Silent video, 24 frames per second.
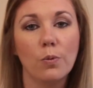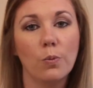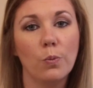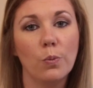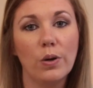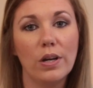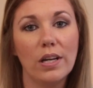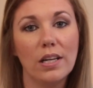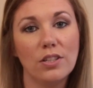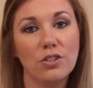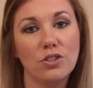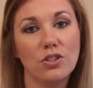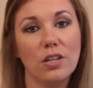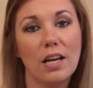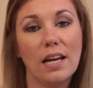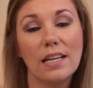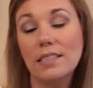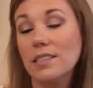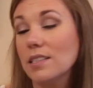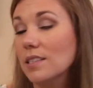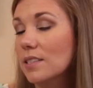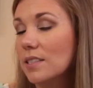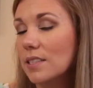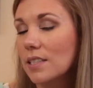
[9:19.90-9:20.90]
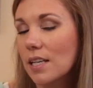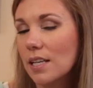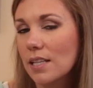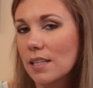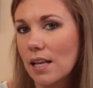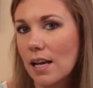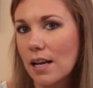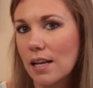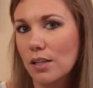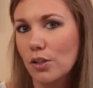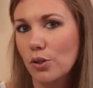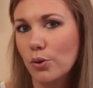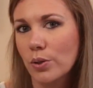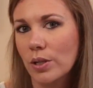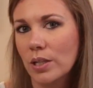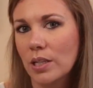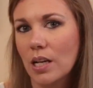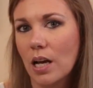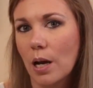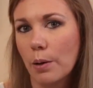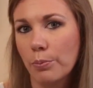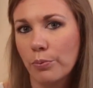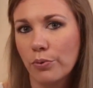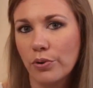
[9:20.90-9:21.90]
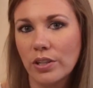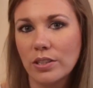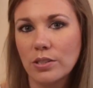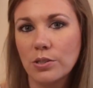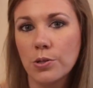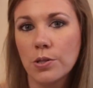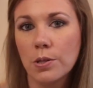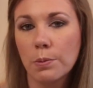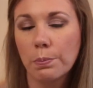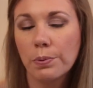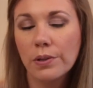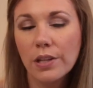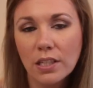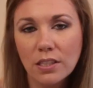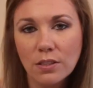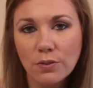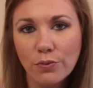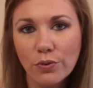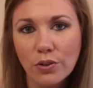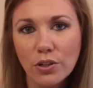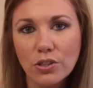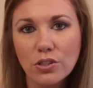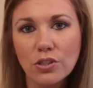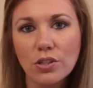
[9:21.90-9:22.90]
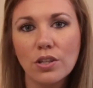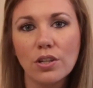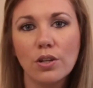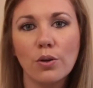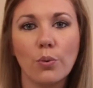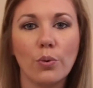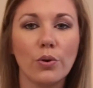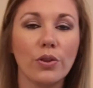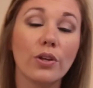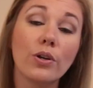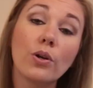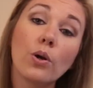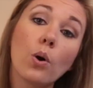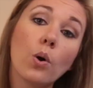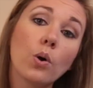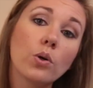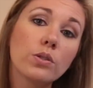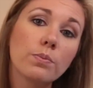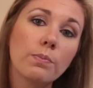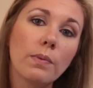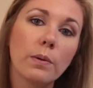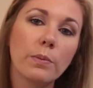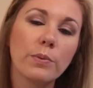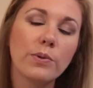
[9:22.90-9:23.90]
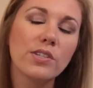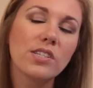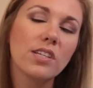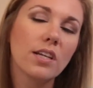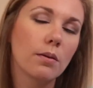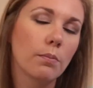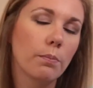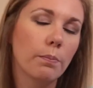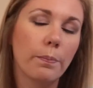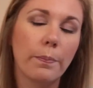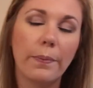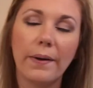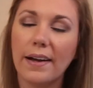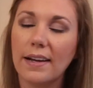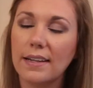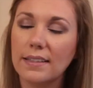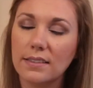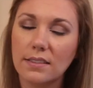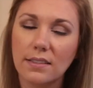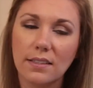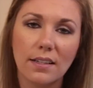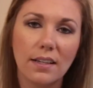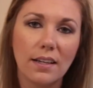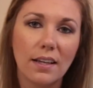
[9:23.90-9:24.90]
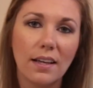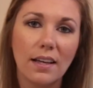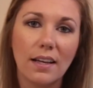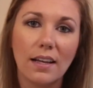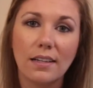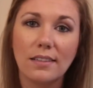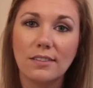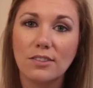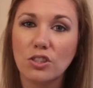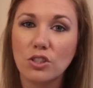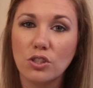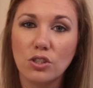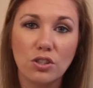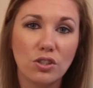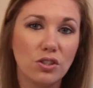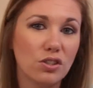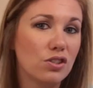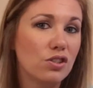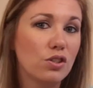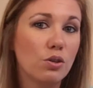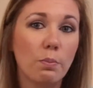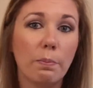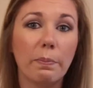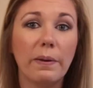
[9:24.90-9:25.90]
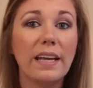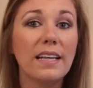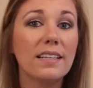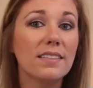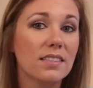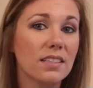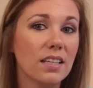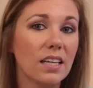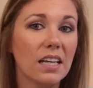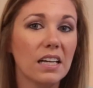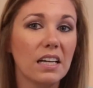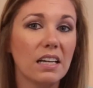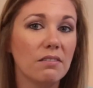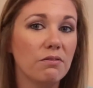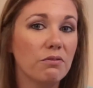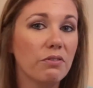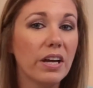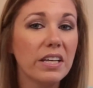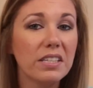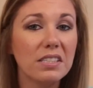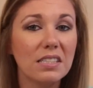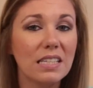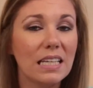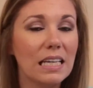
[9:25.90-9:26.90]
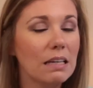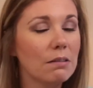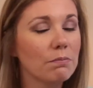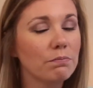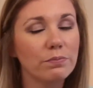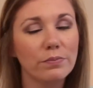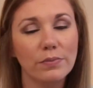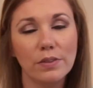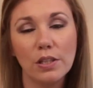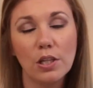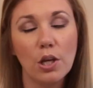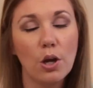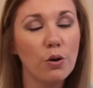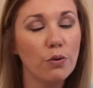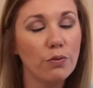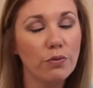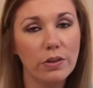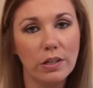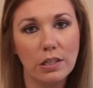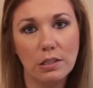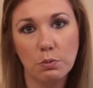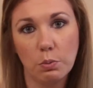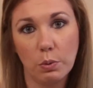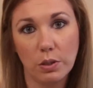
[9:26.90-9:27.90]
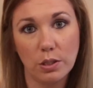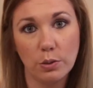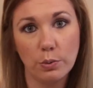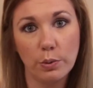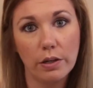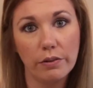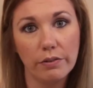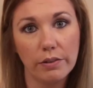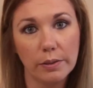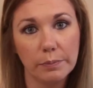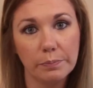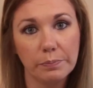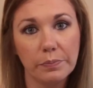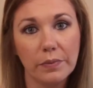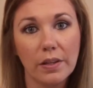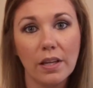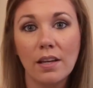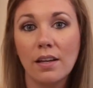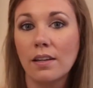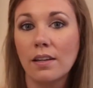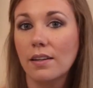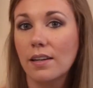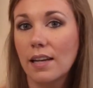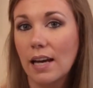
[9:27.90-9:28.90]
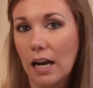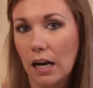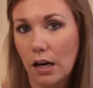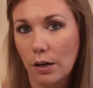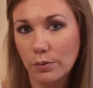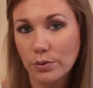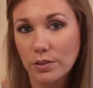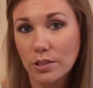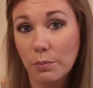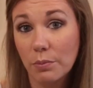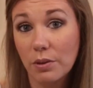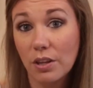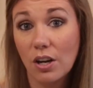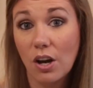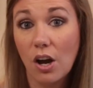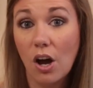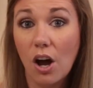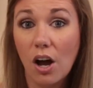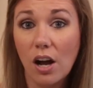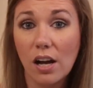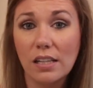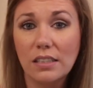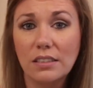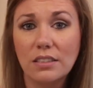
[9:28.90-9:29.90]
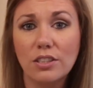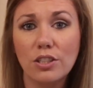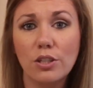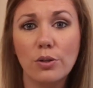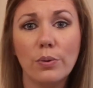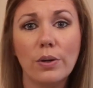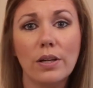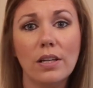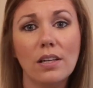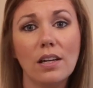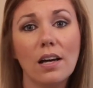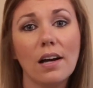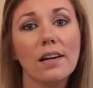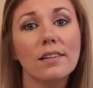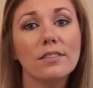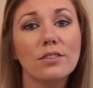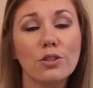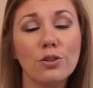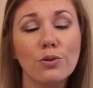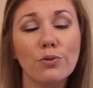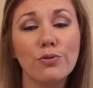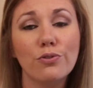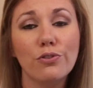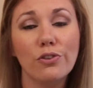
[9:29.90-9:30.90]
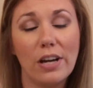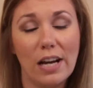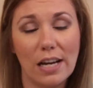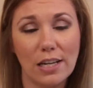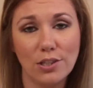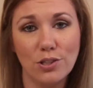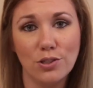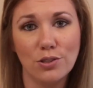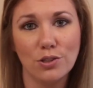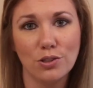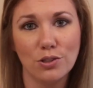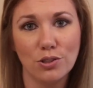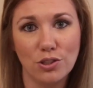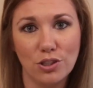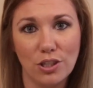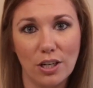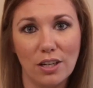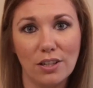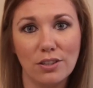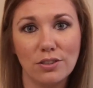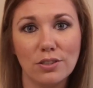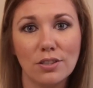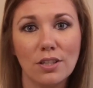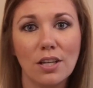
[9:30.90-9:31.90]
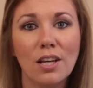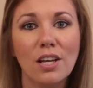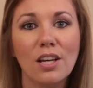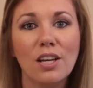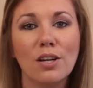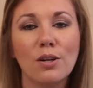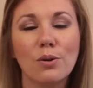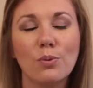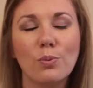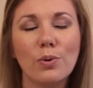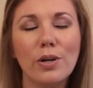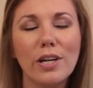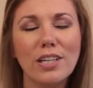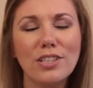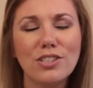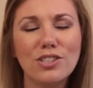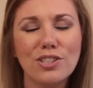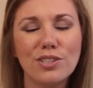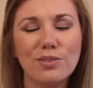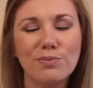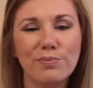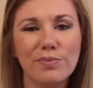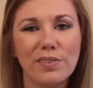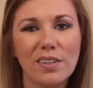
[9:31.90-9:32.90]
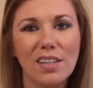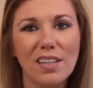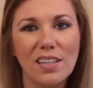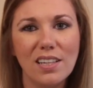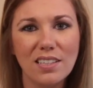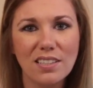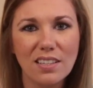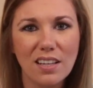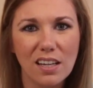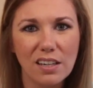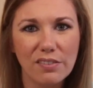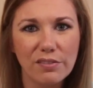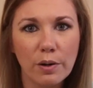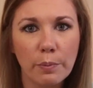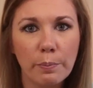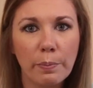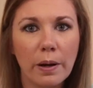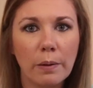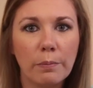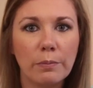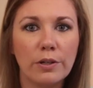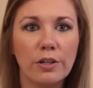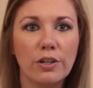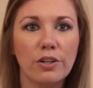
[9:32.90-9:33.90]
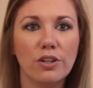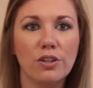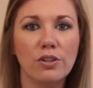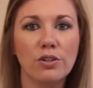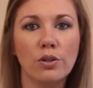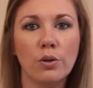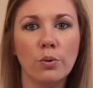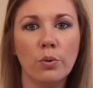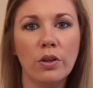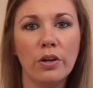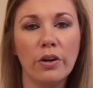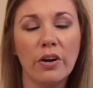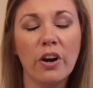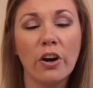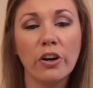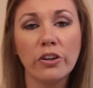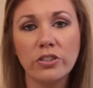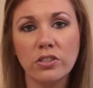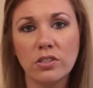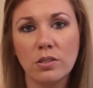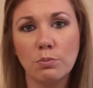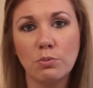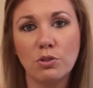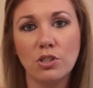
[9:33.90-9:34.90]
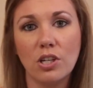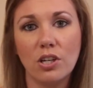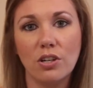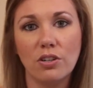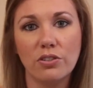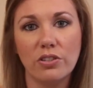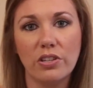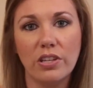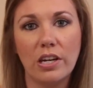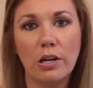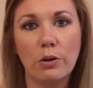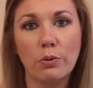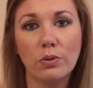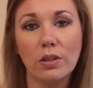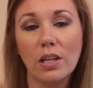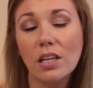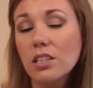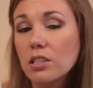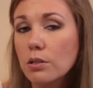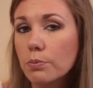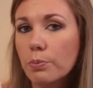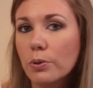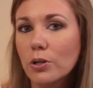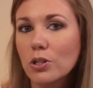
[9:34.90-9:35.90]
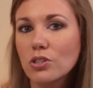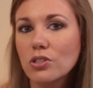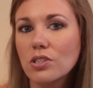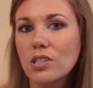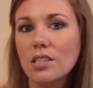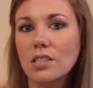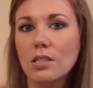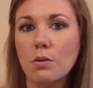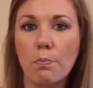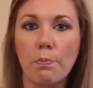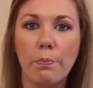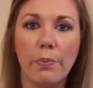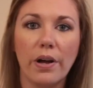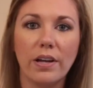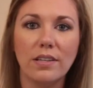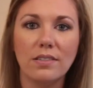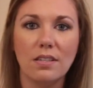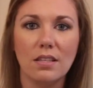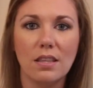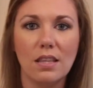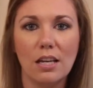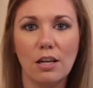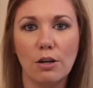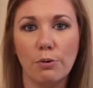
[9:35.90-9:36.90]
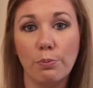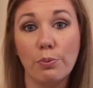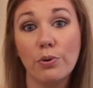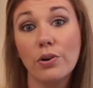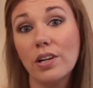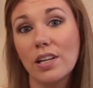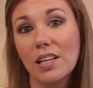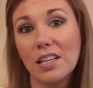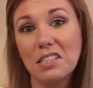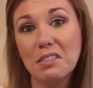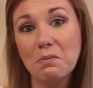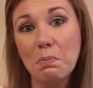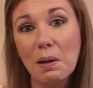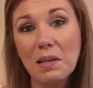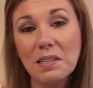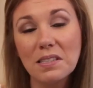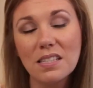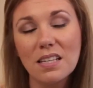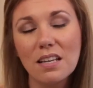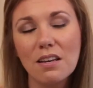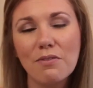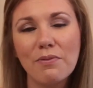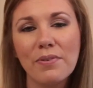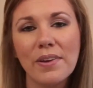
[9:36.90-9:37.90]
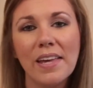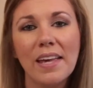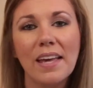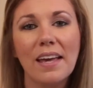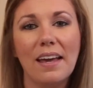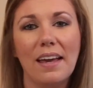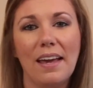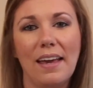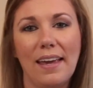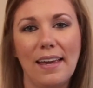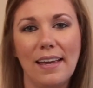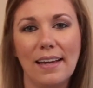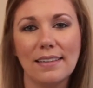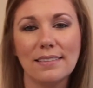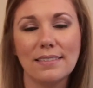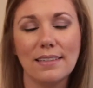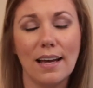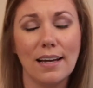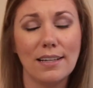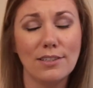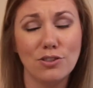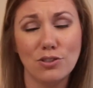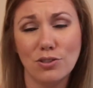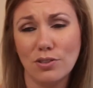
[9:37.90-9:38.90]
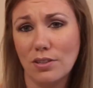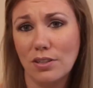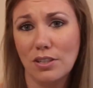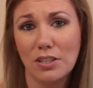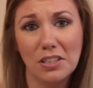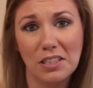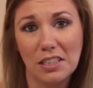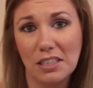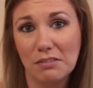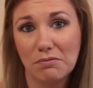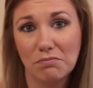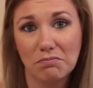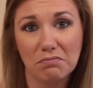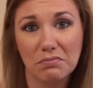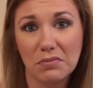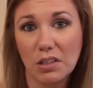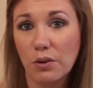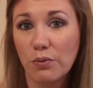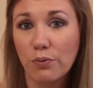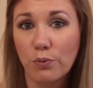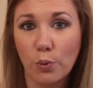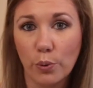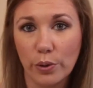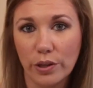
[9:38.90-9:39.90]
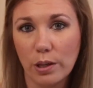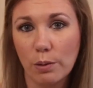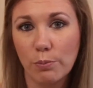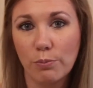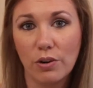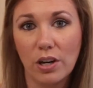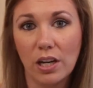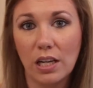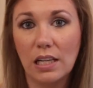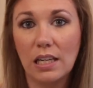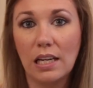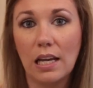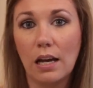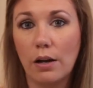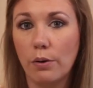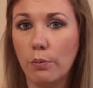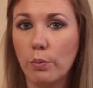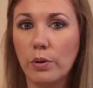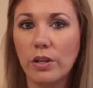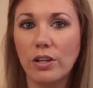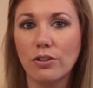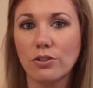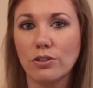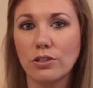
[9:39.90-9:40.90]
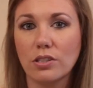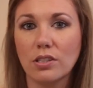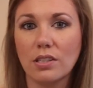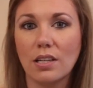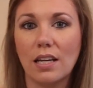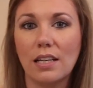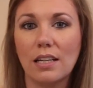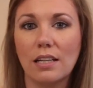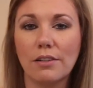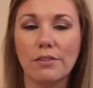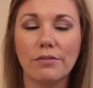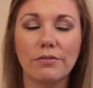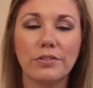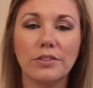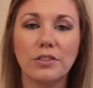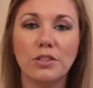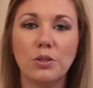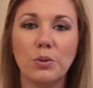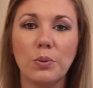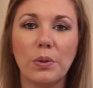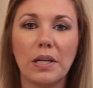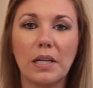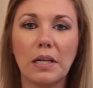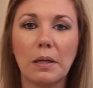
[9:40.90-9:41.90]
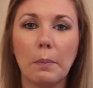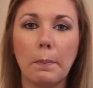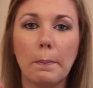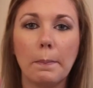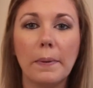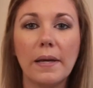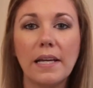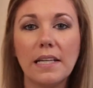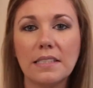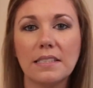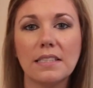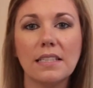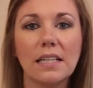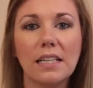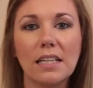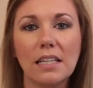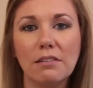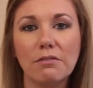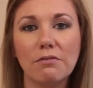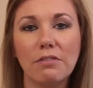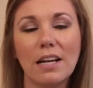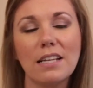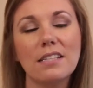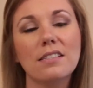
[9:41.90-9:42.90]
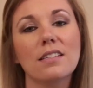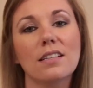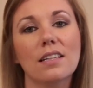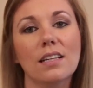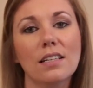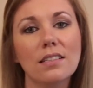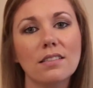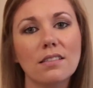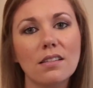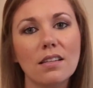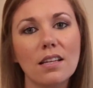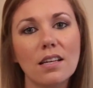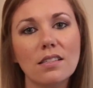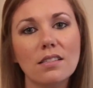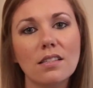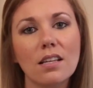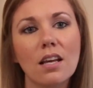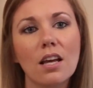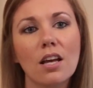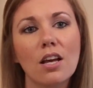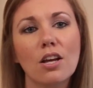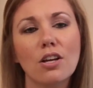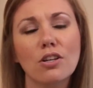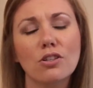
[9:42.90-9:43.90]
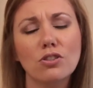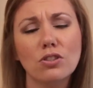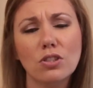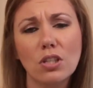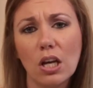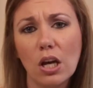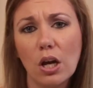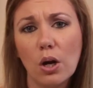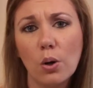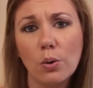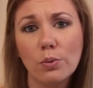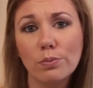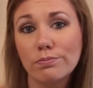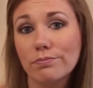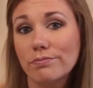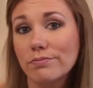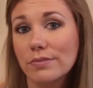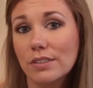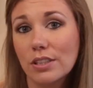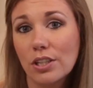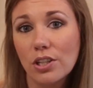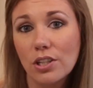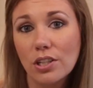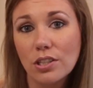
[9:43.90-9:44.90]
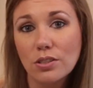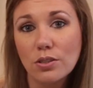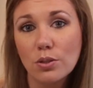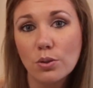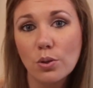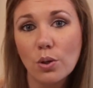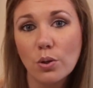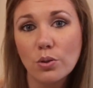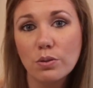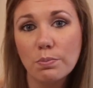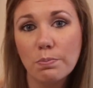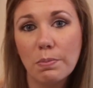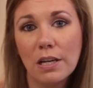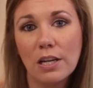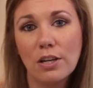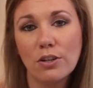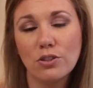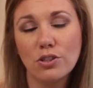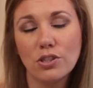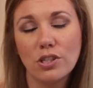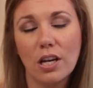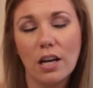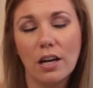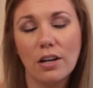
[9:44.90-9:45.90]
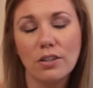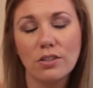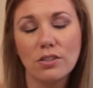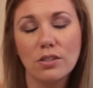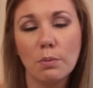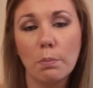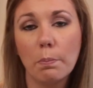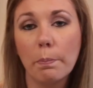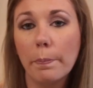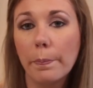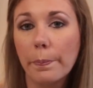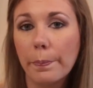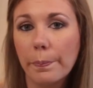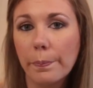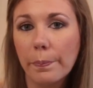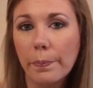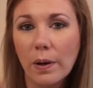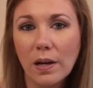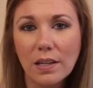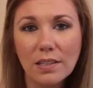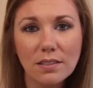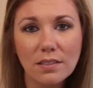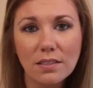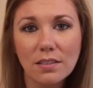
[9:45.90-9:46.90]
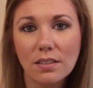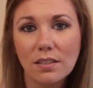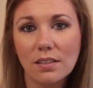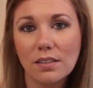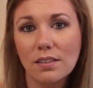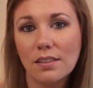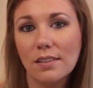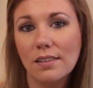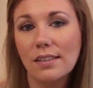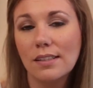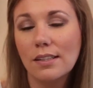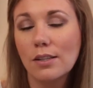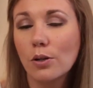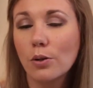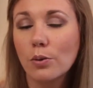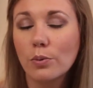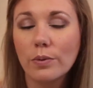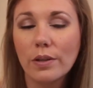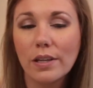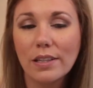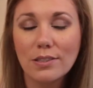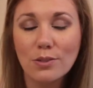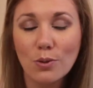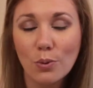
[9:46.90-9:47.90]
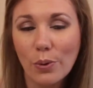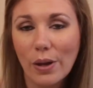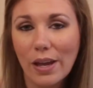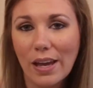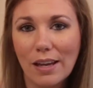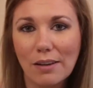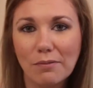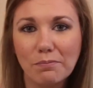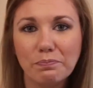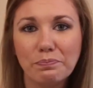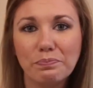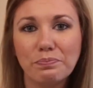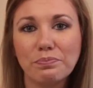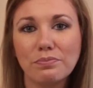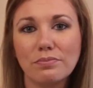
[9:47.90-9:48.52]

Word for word: which I did say that you can upgrade to the plus version or the gold membership, but just, just do basic investing, no fees whatsoever. Now, some of the cons. You cannot do fractional shares, which it is kind of a bummer. You know, there are some shares that I would like to purchase, but they are pretty expensive and I just couldn't afford them right now. We are just kind of doing basic investing into this, so couldn't do those bigger shares, but you know, it's okay.